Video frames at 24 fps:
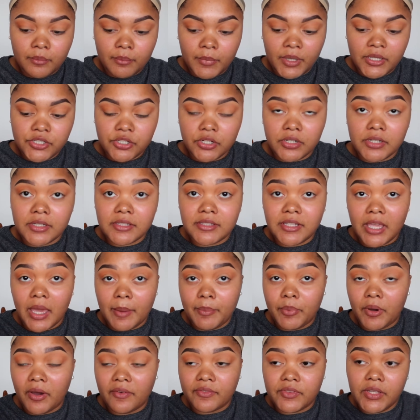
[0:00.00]
Make sure to
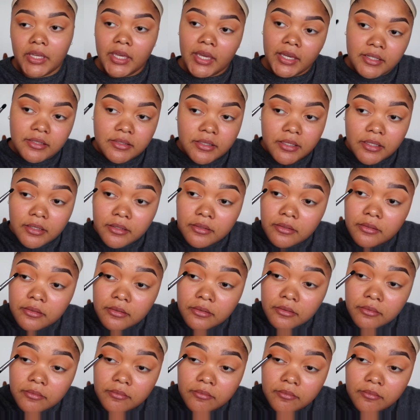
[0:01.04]
tap off the excess.